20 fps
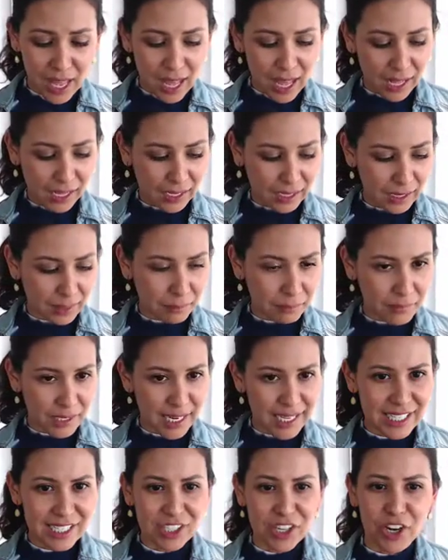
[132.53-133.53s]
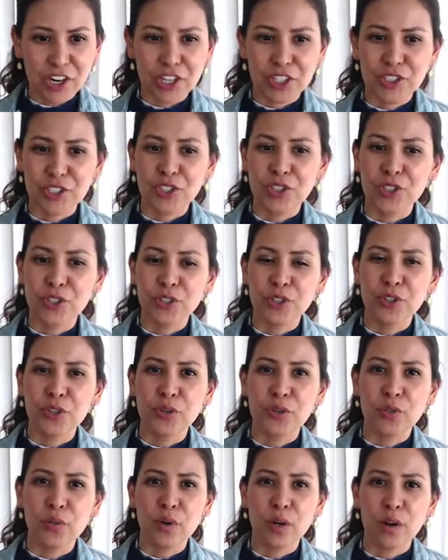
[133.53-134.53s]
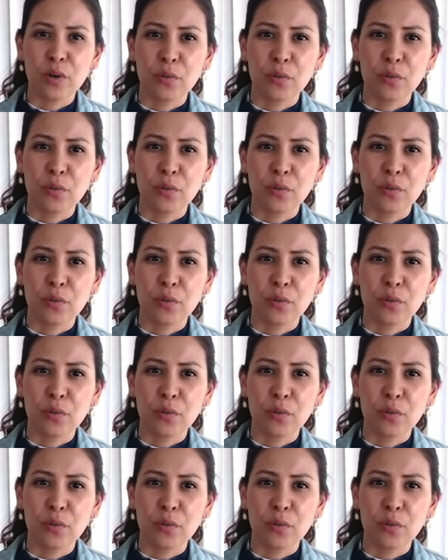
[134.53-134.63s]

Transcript: I started to